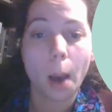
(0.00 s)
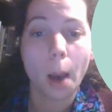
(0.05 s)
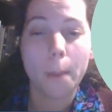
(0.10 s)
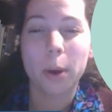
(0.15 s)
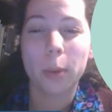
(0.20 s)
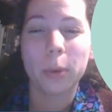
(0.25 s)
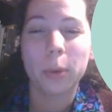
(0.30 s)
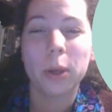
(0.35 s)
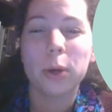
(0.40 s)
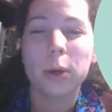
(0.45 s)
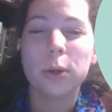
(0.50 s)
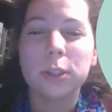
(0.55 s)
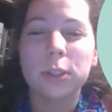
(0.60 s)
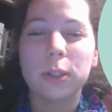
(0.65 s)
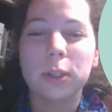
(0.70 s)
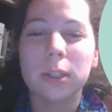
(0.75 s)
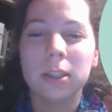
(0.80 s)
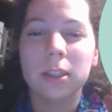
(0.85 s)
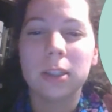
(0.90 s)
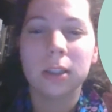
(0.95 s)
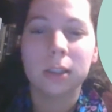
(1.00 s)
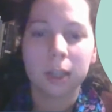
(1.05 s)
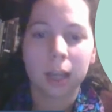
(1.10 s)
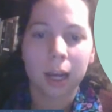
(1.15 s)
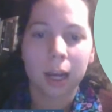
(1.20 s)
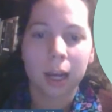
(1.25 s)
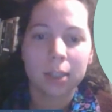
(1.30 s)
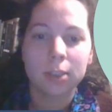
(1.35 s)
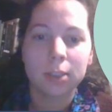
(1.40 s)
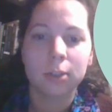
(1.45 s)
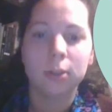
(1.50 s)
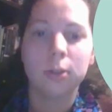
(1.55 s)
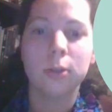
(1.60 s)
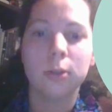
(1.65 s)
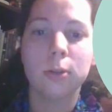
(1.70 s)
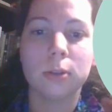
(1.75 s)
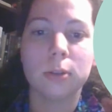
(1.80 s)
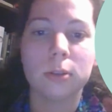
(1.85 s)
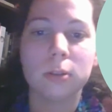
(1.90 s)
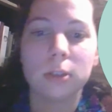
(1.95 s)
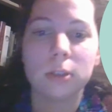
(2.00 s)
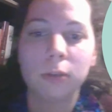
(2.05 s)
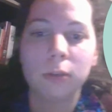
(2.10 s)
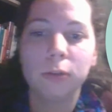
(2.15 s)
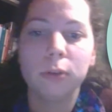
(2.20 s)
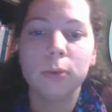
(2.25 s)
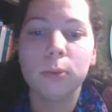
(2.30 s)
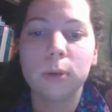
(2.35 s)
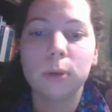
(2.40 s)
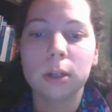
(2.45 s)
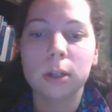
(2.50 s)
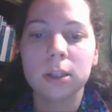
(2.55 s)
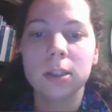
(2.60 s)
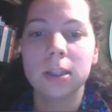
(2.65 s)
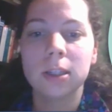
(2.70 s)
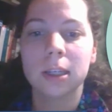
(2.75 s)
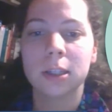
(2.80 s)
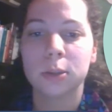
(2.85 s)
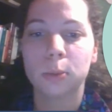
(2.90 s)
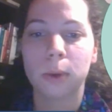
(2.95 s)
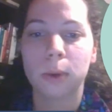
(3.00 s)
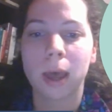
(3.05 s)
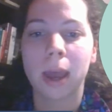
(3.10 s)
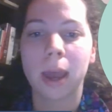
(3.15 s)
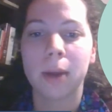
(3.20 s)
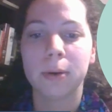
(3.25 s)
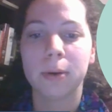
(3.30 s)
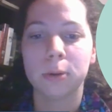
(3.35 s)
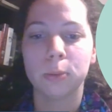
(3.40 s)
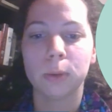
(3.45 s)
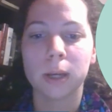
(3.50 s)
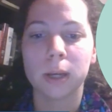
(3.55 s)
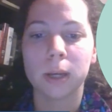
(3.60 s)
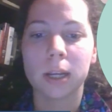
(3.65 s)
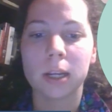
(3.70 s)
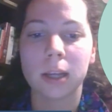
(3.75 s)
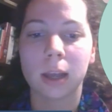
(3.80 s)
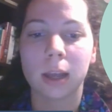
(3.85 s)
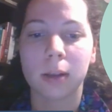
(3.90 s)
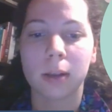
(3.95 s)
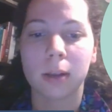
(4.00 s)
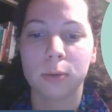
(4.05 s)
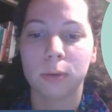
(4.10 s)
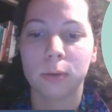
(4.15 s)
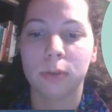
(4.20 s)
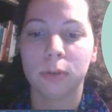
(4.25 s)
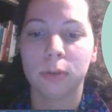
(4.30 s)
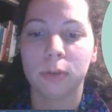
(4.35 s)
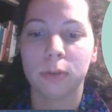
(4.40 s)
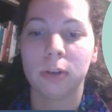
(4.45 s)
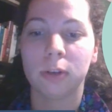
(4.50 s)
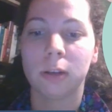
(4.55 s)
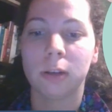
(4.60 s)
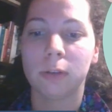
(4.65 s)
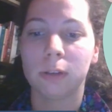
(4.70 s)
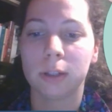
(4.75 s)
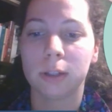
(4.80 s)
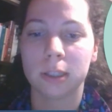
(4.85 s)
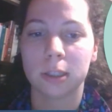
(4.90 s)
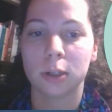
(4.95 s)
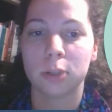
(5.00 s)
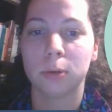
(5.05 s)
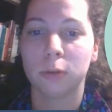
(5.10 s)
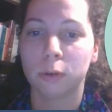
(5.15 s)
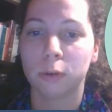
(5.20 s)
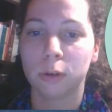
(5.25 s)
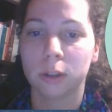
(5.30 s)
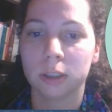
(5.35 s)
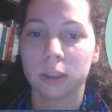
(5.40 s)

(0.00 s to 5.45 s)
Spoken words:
But we also need to look at two different ones. That's where and when, and we've never looked at those before.